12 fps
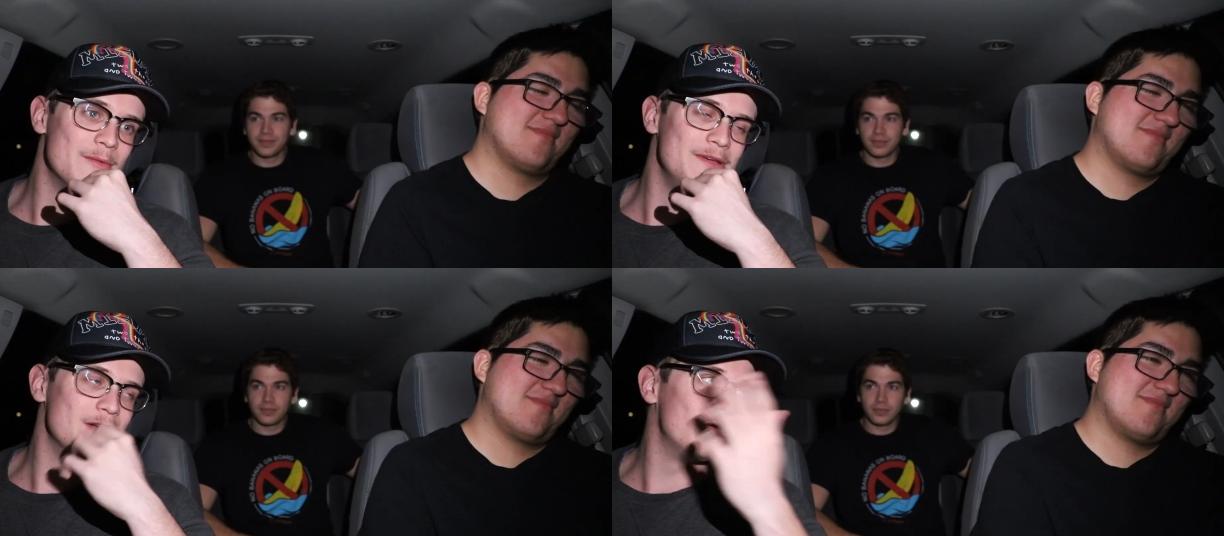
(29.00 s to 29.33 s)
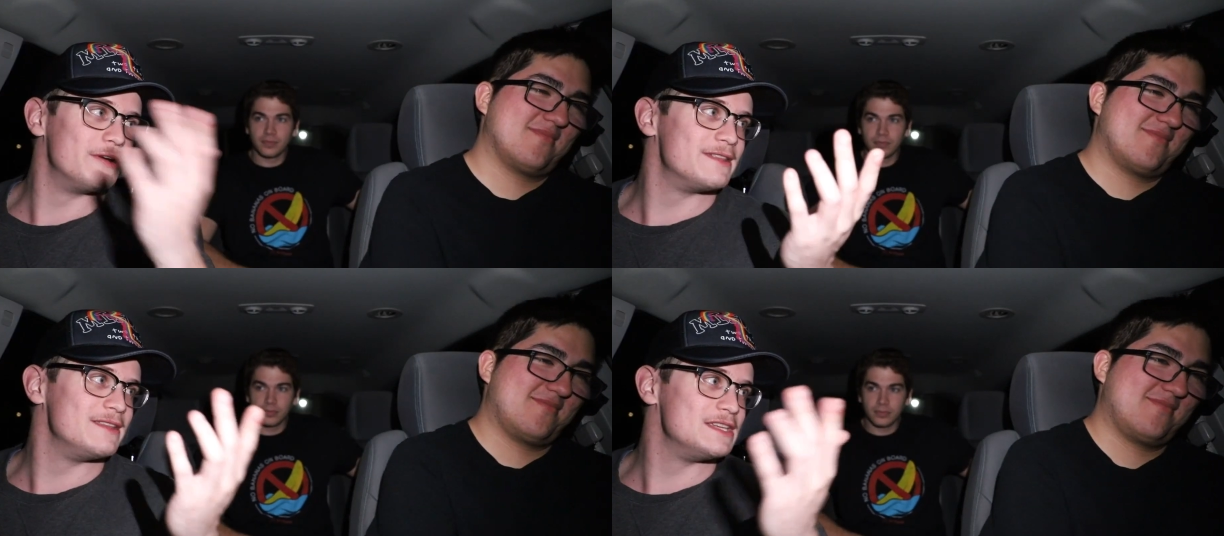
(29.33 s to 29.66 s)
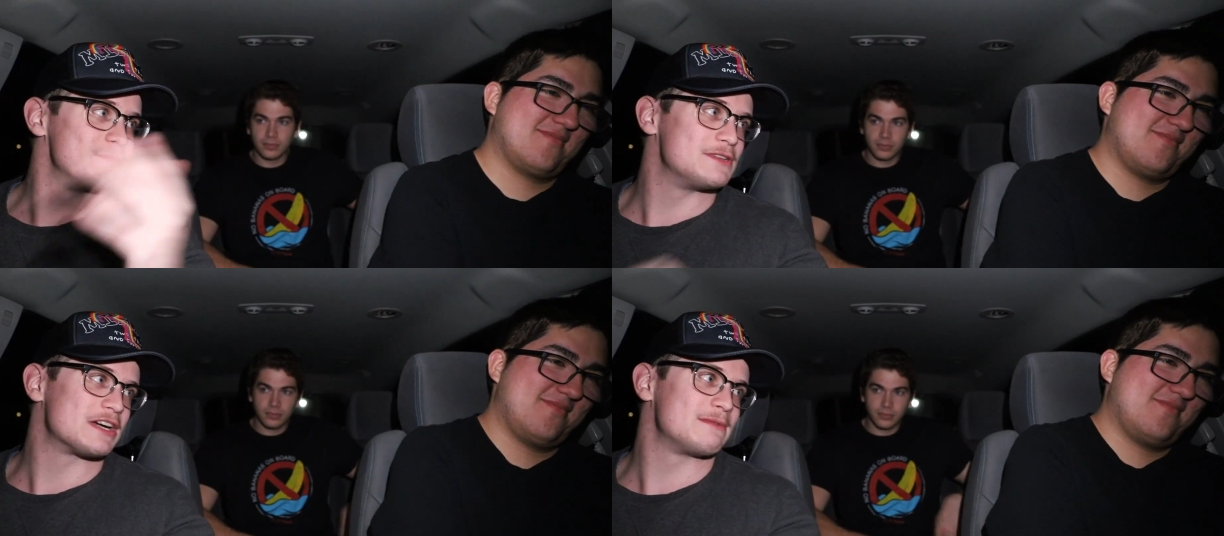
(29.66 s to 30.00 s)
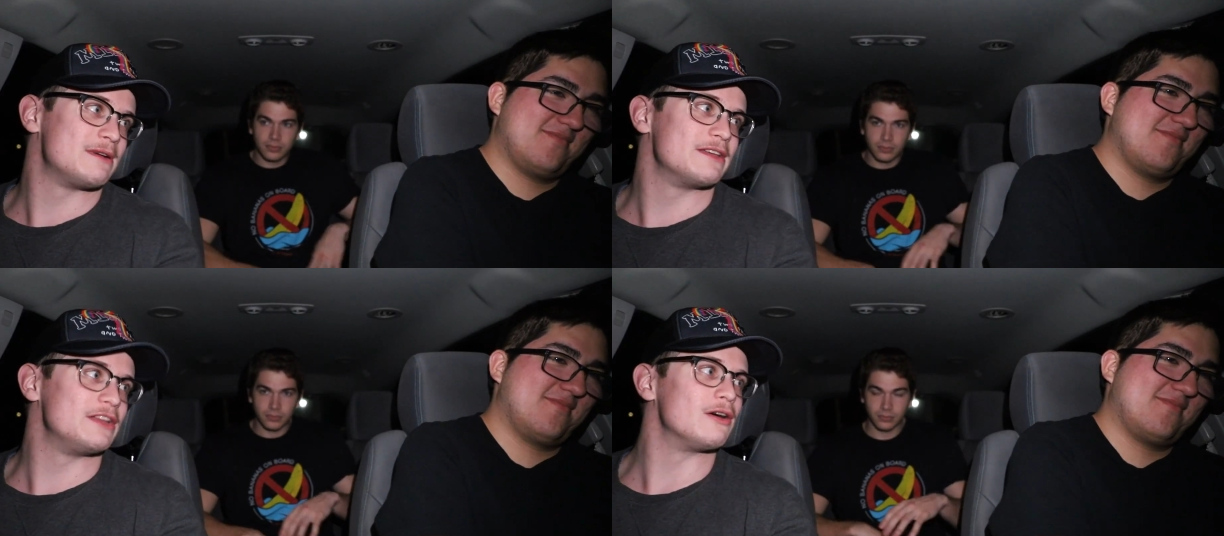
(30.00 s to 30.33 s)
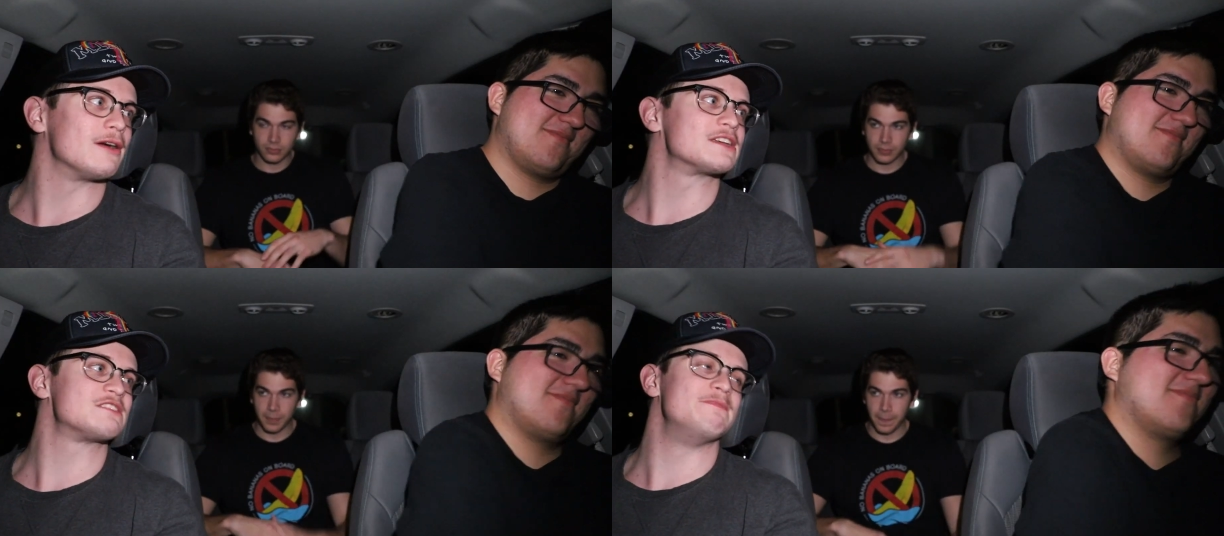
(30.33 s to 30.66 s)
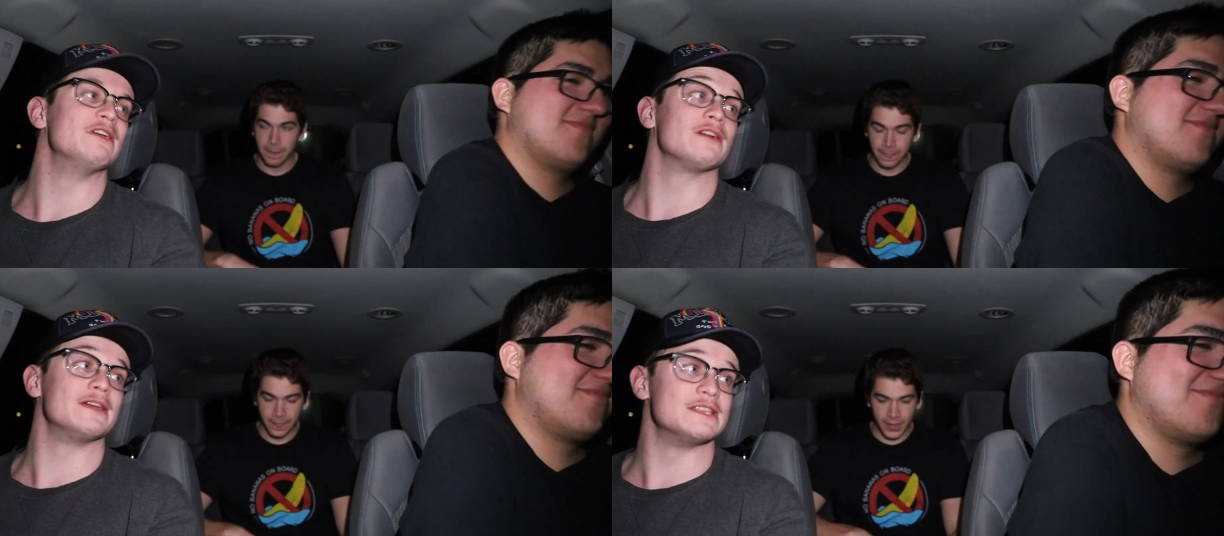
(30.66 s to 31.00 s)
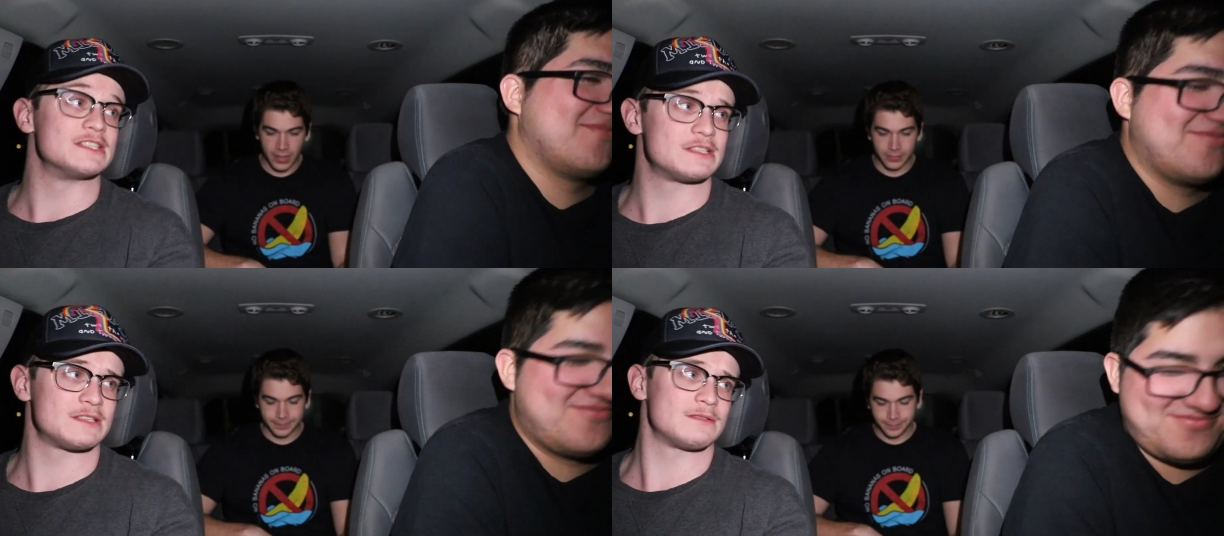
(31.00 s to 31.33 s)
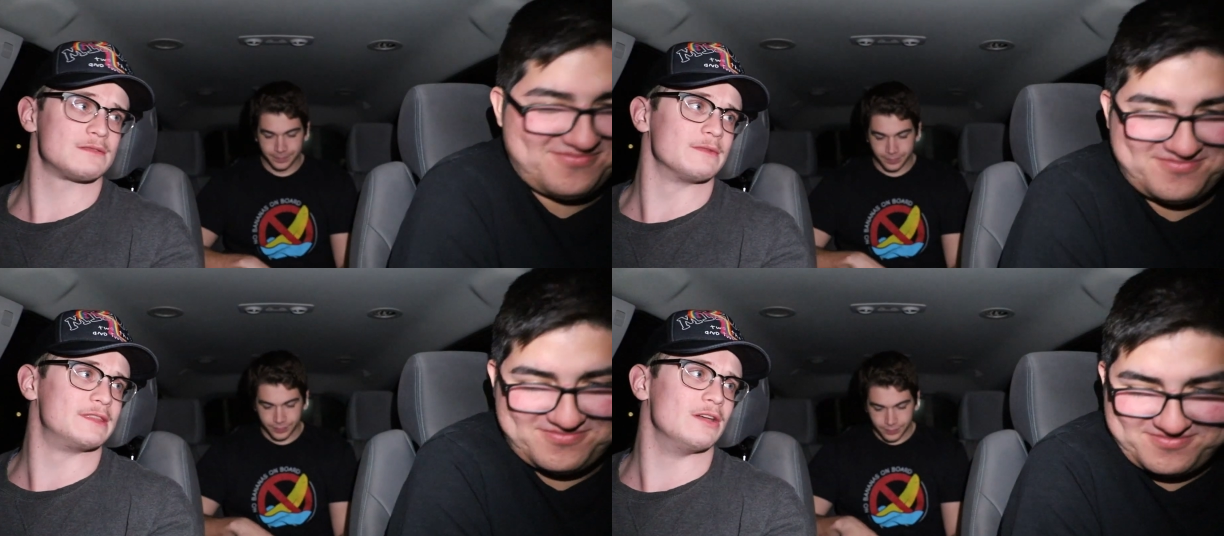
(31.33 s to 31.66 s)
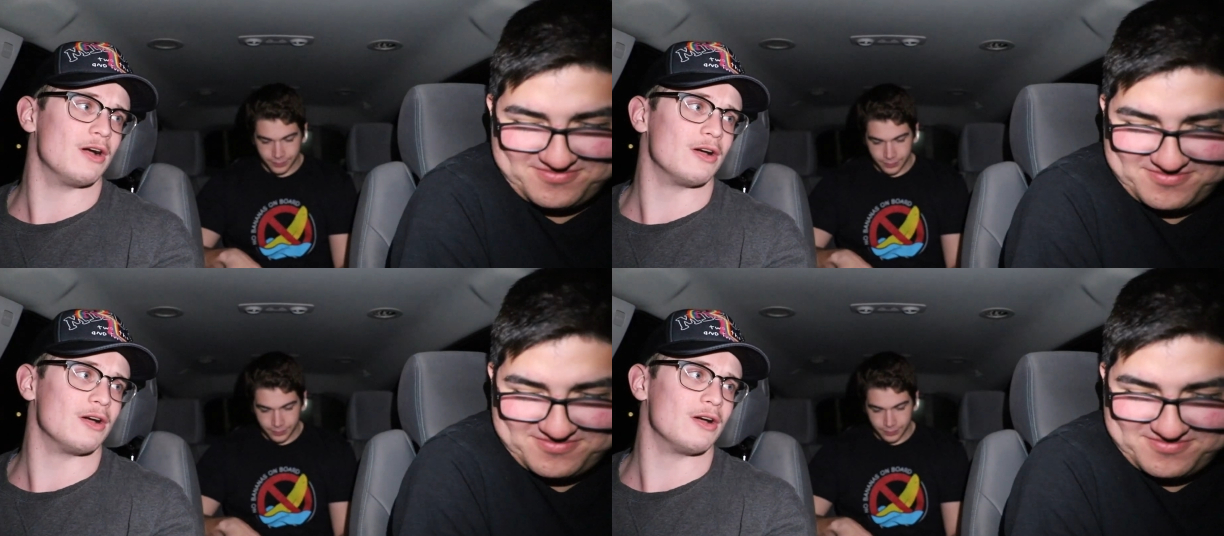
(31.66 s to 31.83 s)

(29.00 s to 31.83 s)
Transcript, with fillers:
Speaker 1: when we go into these, we talk about you know our experience with the